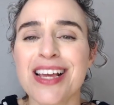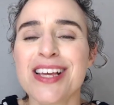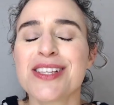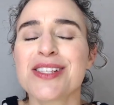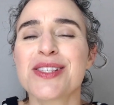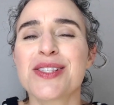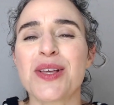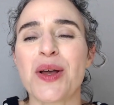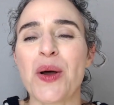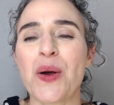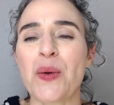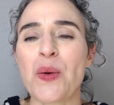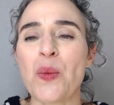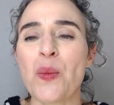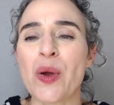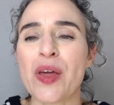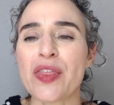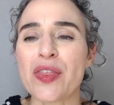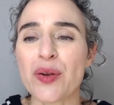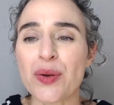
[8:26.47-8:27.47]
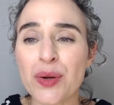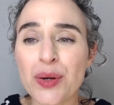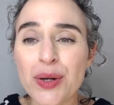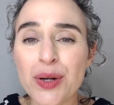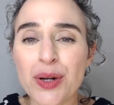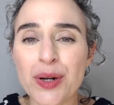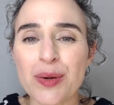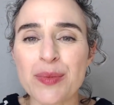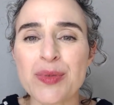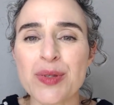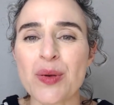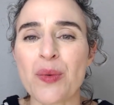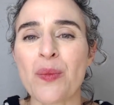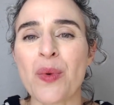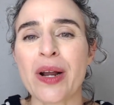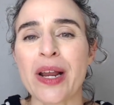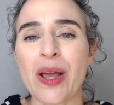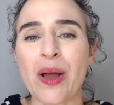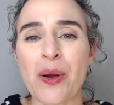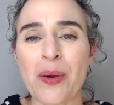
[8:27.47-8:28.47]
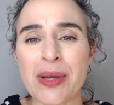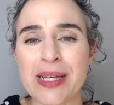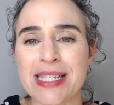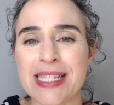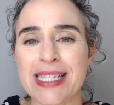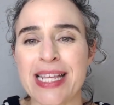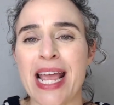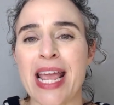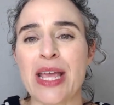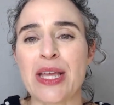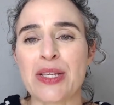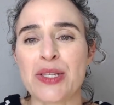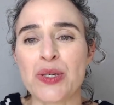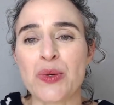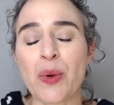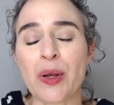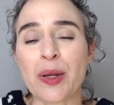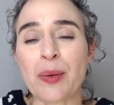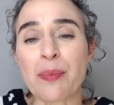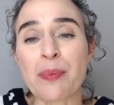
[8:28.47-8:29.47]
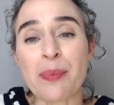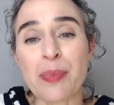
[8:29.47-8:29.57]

So, with herbs, what I always say is you want to